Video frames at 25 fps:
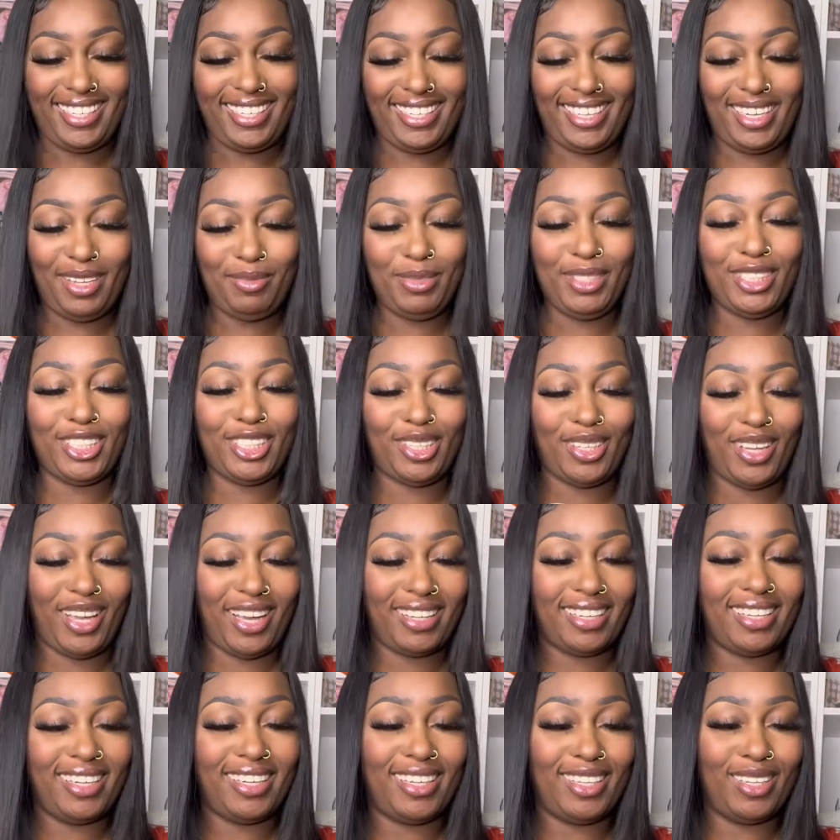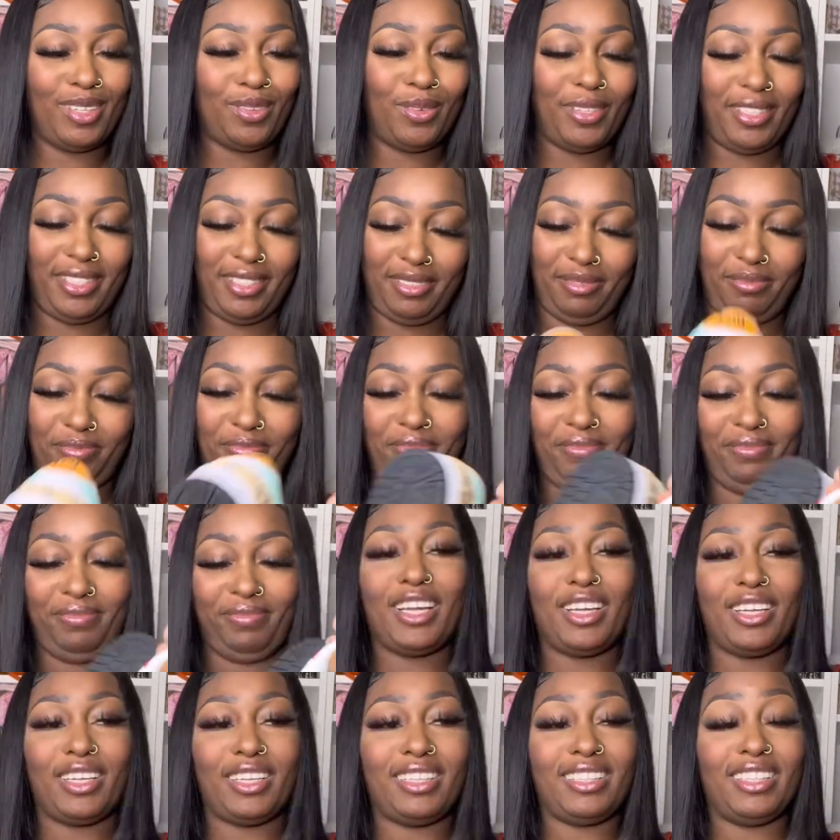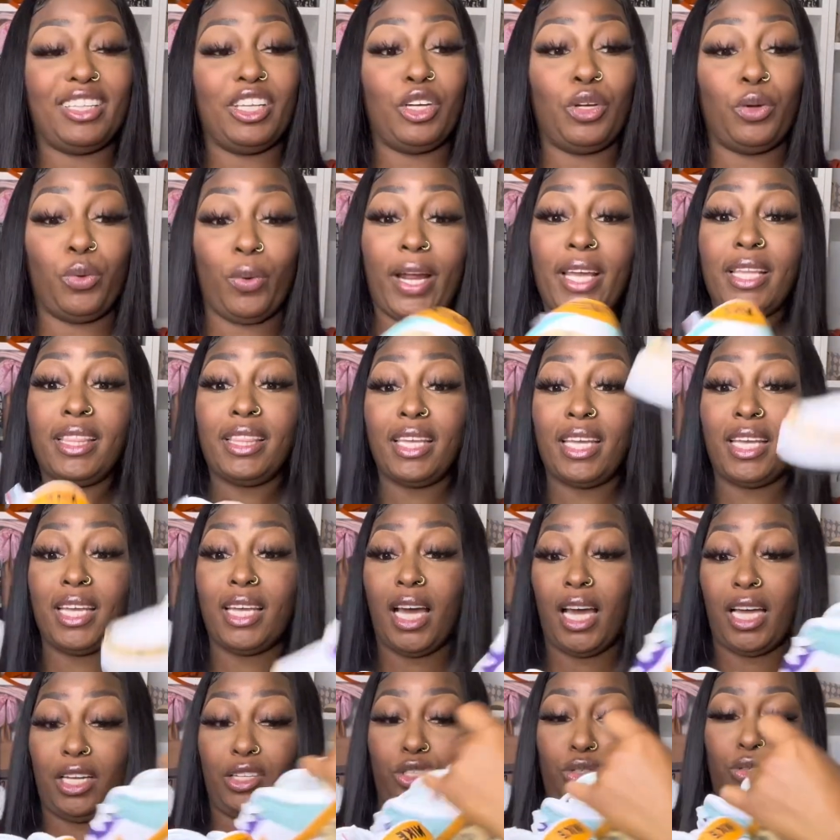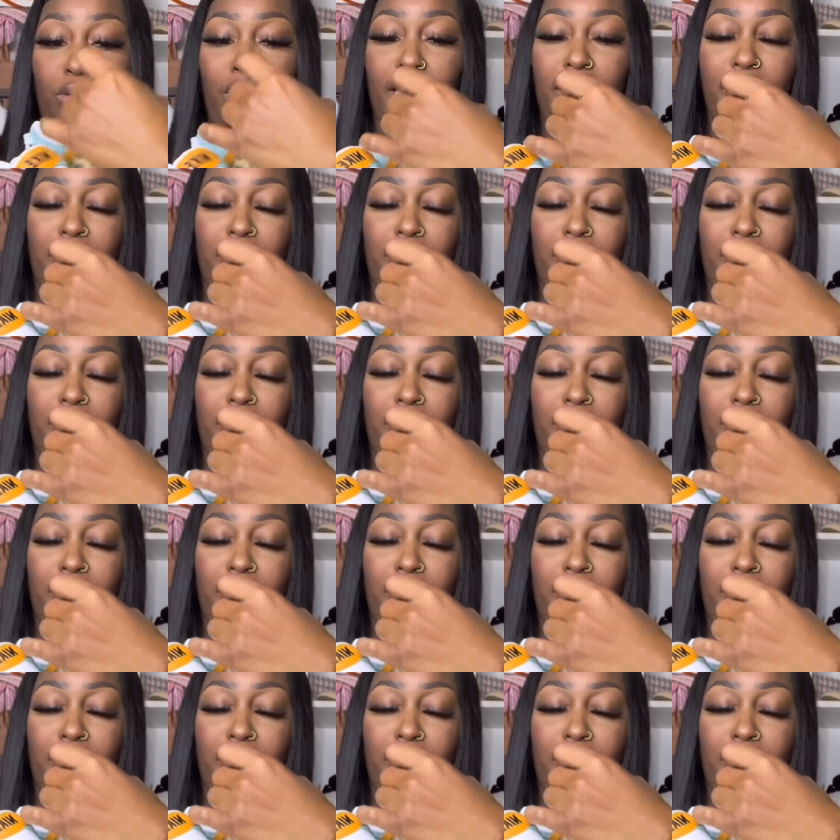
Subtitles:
Let me show y'all the other one. The great thing I do like